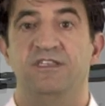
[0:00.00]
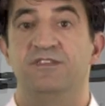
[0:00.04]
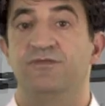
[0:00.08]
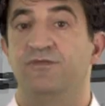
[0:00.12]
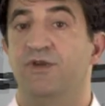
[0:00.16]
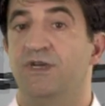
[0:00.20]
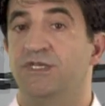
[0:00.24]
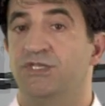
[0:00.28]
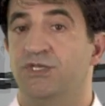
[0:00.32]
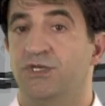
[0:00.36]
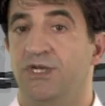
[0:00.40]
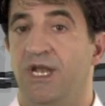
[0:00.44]
This
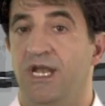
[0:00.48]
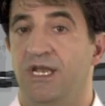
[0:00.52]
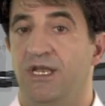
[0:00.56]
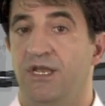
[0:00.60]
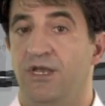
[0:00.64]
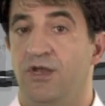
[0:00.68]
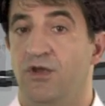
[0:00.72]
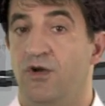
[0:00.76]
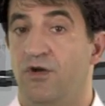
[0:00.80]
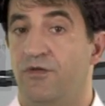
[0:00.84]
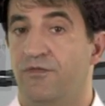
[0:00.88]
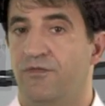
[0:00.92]

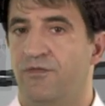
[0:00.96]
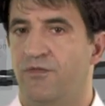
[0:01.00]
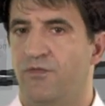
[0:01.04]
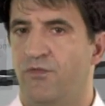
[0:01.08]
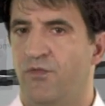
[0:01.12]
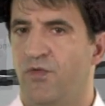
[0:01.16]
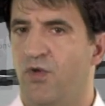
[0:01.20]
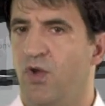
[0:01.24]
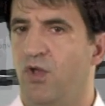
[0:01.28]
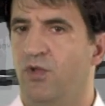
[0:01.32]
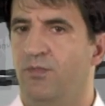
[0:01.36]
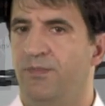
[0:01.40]
functionality of
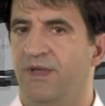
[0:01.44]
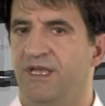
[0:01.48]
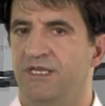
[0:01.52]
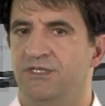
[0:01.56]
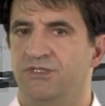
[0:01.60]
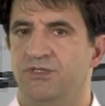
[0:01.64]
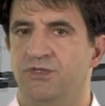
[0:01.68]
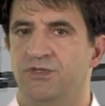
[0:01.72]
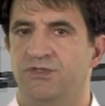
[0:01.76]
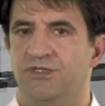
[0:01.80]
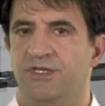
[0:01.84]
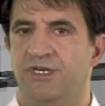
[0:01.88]

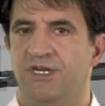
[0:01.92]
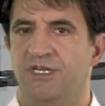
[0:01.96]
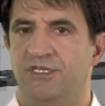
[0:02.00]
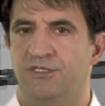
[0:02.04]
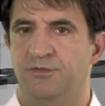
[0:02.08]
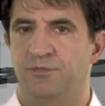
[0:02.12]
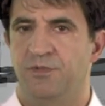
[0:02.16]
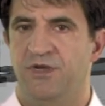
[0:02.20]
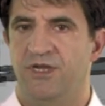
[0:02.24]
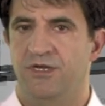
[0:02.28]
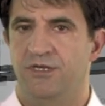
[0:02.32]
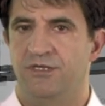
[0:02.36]
role-based user
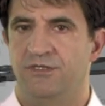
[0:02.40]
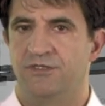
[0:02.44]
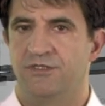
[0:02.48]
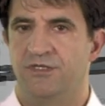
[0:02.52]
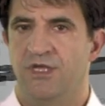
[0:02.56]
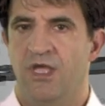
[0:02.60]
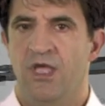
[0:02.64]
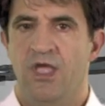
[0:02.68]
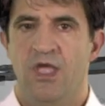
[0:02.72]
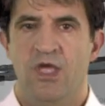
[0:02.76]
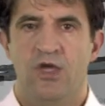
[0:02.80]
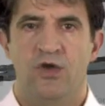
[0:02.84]

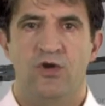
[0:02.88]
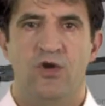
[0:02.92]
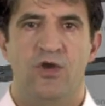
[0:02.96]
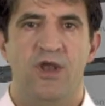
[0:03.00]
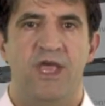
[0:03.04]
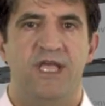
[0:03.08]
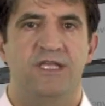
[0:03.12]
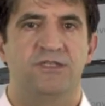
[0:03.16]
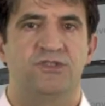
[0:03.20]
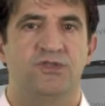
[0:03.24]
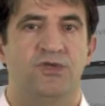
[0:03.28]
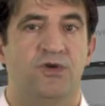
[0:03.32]
experience
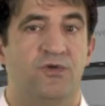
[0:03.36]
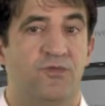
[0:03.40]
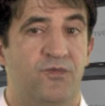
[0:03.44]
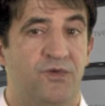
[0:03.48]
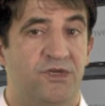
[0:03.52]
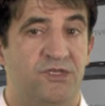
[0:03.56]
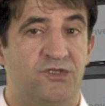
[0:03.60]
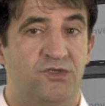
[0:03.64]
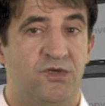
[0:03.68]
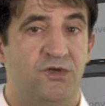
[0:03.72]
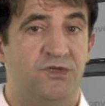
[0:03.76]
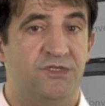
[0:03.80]
connects your
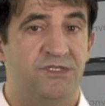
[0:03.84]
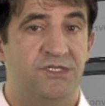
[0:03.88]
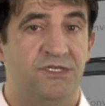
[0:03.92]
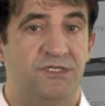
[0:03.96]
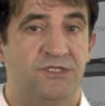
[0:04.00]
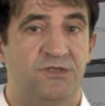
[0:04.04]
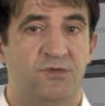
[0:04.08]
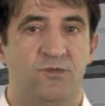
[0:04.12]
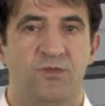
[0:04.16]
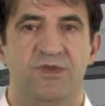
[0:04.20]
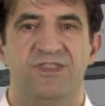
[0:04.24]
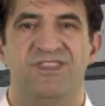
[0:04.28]

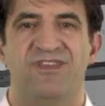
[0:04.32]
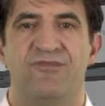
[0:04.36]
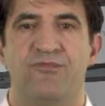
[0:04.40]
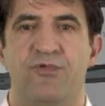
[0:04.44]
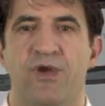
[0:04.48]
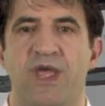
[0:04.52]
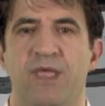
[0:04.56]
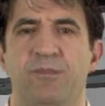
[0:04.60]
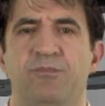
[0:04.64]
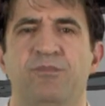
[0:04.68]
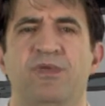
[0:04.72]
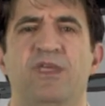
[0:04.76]
resources with the
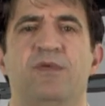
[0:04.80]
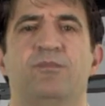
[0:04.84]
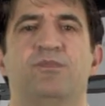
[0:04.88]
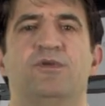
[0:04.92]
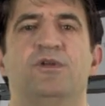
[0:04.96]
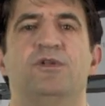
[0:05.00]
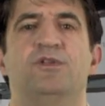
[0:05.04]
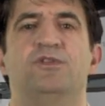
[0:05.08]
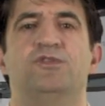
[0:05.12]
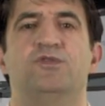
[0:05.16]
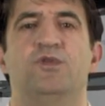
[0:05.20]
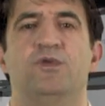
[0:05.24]
right
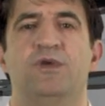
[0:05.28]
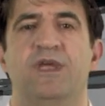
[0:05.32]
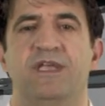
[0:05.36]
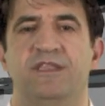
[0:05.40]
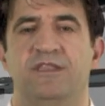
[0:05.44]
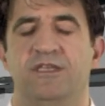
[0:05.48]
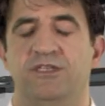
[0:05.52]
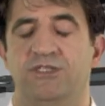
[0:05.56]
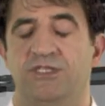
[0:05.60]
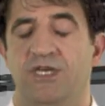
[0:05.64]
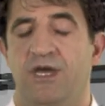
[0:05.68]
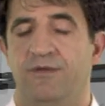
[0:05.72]
people to
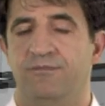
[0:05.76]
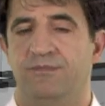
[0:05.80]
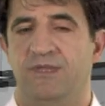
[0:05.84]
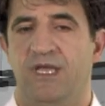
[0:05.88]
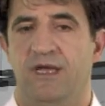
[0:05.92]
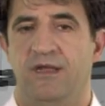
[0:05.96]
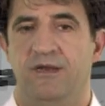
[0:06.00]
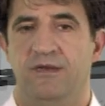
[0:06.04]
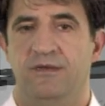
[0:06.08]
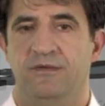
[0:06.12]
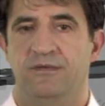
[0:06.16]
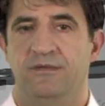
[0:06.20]
get the job
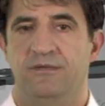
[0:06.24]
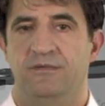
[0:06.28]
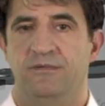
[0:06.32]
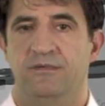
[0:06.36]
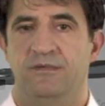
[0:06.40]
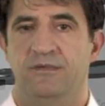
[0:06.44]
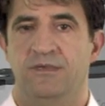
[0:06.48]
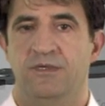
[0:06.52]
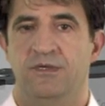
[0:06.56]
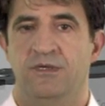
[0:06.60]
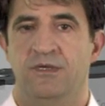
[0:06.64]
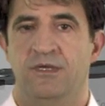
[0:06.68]
done.
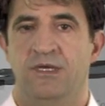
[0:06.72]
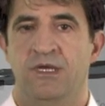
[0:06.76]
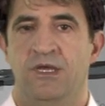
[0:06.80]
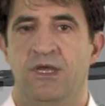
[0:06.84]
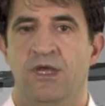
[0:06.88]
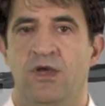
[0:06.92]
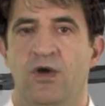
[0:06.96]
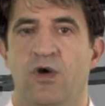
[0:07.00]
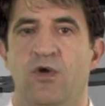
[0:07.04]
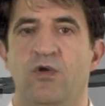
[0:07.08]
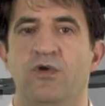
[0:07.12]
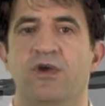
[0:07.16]

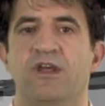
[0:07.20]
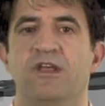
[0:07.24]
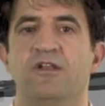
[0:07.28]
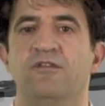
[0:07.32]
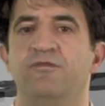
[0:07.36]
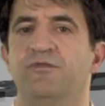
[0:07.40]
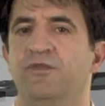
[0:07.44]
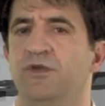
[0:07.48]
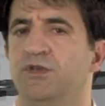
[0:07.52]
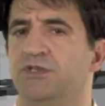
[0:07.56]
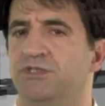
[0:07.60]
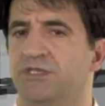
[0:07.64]

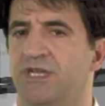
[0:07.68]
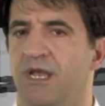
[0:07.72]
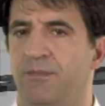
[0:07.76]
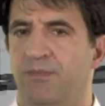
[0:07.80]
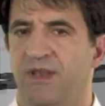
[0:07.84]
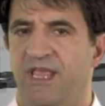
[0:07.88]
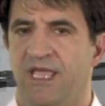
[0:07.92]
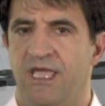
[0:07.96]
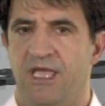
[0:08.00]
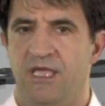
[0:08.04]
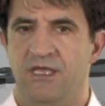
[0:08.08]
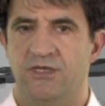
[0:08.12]
Oracle Fusion
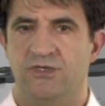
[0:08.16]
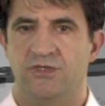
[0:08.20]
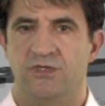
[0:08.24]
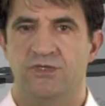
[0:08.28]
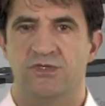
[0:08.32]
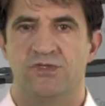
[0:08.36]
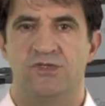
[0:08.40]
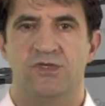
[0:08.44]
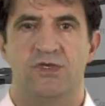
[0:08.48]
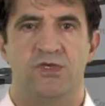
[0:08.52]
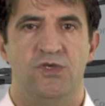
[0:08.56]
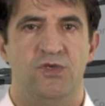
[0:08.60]

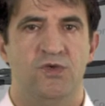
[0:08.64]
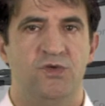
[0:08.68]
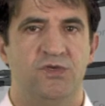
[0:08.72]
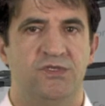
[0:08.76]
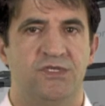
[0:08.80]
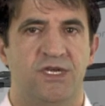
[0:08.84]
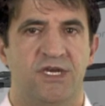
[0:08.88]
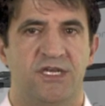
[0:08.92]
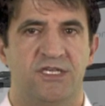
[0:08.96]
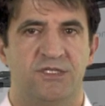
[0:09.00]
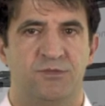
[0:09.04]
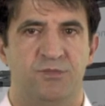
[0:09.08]
Applications
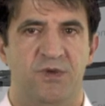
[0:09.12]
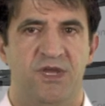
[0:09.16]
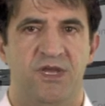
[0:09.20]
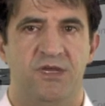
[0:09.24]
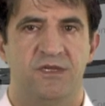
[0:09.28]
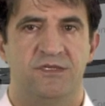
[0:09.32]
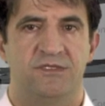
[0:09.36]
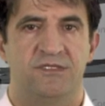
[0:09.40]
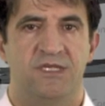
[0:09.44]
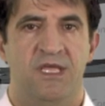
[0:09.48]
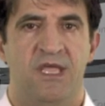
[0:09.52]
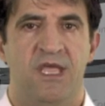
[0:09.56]
user
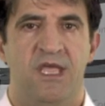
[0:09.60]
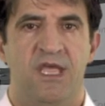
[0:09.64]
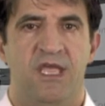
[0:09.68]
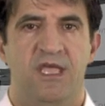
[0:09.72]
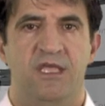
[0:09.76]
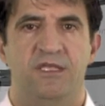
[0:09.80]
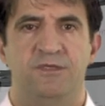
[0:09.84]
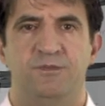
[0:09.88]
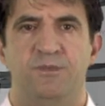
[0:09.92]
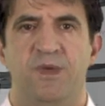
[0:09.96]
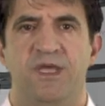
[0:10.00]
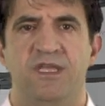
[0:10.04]
experience
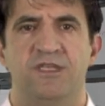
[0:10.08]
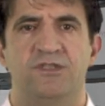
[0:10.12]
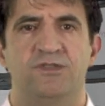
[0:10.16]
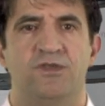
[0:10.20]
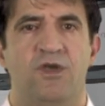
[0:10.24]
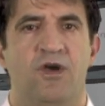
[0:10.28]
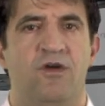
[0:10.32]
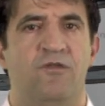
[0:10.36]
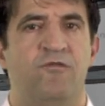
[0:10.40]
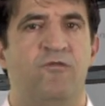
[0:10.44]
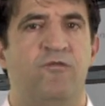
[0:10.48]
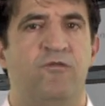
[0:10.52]
is
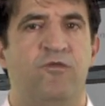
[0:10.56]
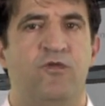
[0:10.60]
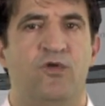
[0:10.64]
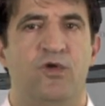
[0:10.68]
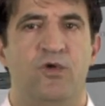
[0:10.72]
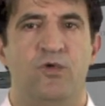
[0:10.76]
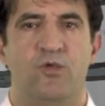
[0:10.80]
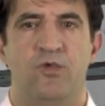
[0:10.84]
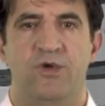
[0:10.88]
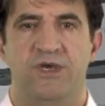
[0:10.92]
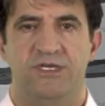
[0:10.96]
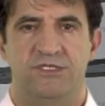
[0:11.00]
based on
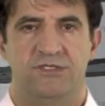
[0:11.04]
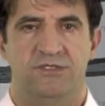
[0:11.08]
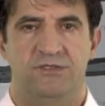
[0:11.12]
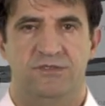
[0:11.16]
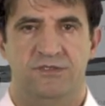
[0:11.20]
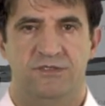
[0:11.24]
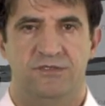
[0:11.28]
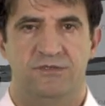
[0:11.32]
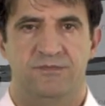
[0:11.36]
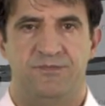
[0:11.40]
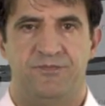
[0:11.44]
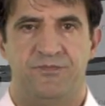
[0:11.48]
4
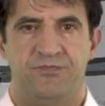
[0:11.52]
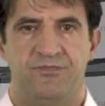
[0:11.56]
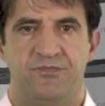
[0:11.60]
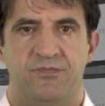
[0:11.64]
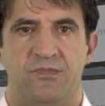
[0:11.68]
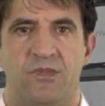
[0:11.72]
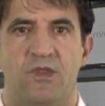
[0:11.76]
questions: